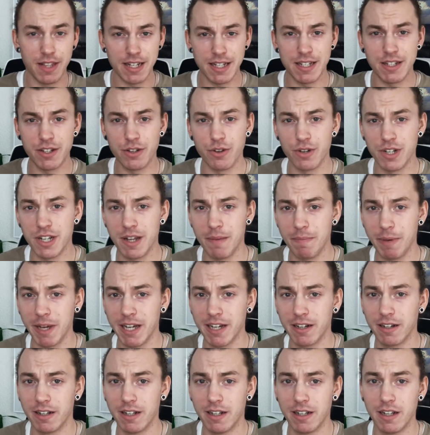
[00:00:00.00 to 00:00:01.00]
is your
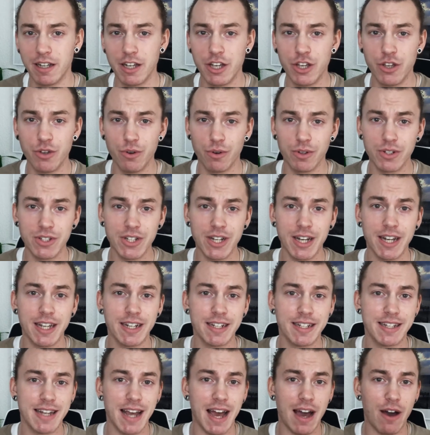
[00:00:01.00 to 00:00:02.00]
typical, you're
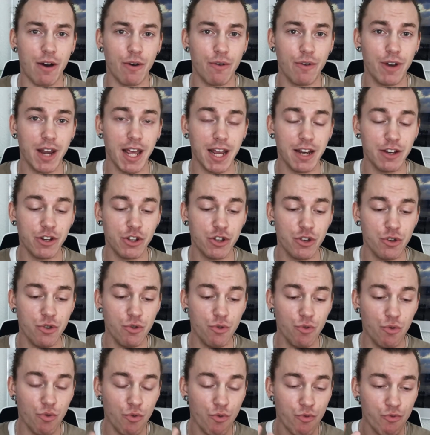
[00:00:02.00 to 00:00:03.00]
sitting down and
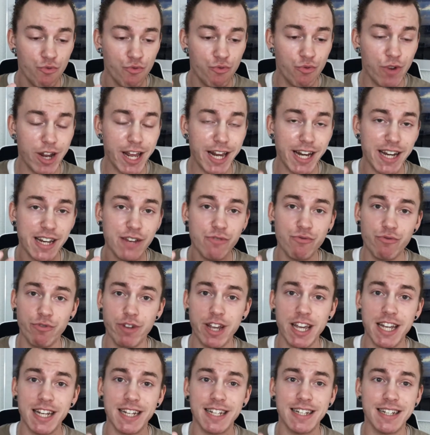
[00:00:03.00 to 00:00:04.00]
you really
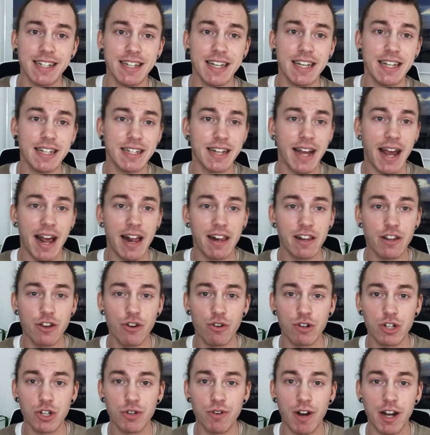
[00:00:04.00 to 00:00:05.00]
read in detail.
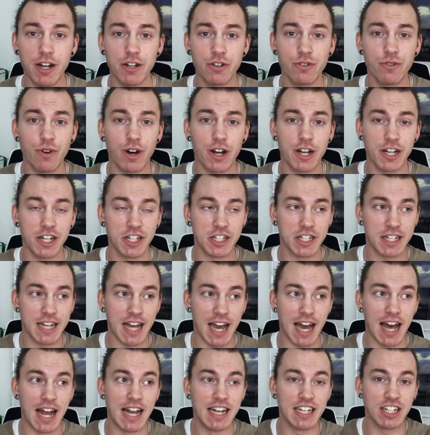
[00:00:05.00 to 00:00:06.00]
You're trying to
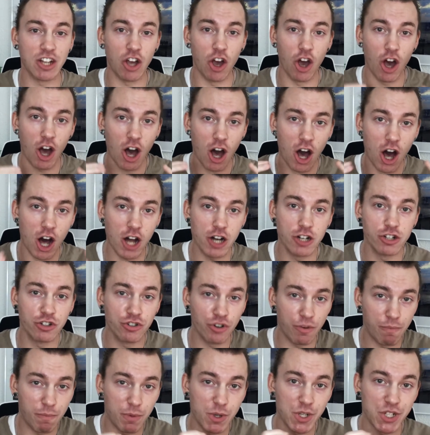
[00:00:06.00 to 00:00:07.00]
understand
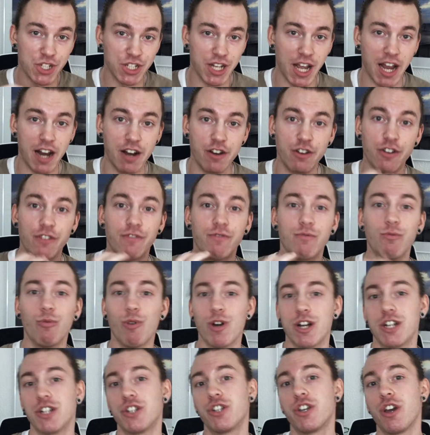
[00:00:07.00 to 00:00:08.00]
100% of
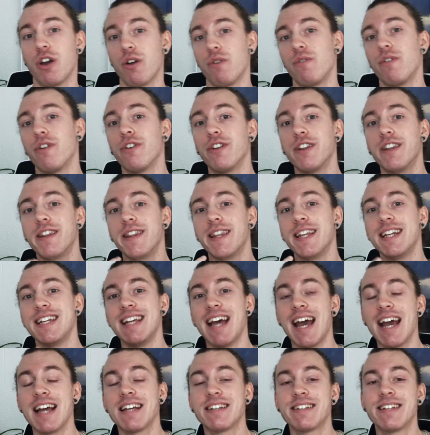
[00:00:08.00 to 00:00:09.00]
what's going on in the
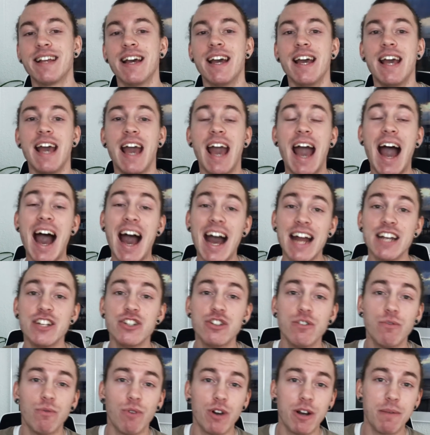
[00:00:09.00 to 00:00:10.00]
text,
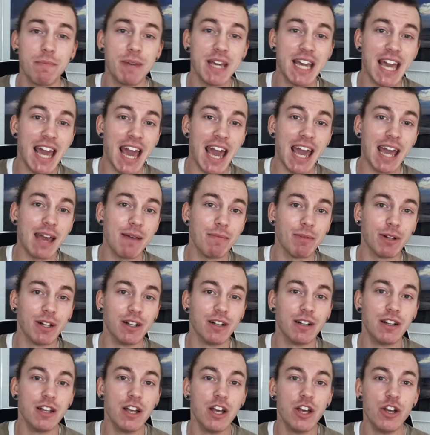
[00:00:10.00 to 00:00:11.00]
and you want to be
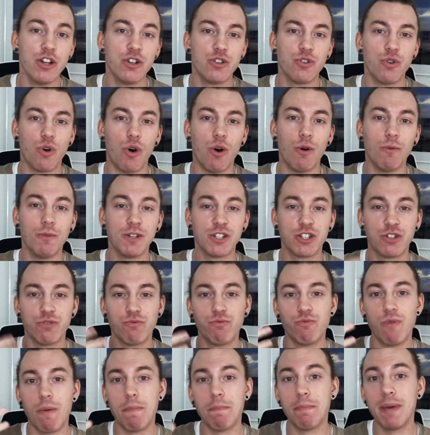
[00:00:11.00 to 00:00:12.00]
able to almost
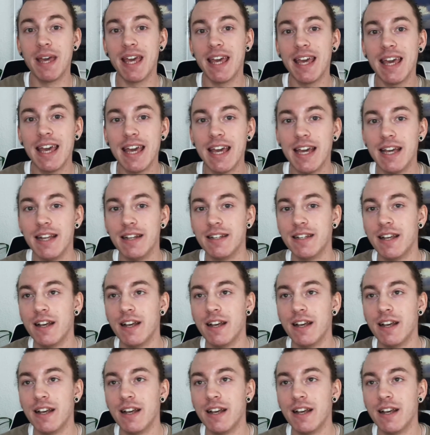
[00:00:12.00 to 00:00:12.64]
repeat the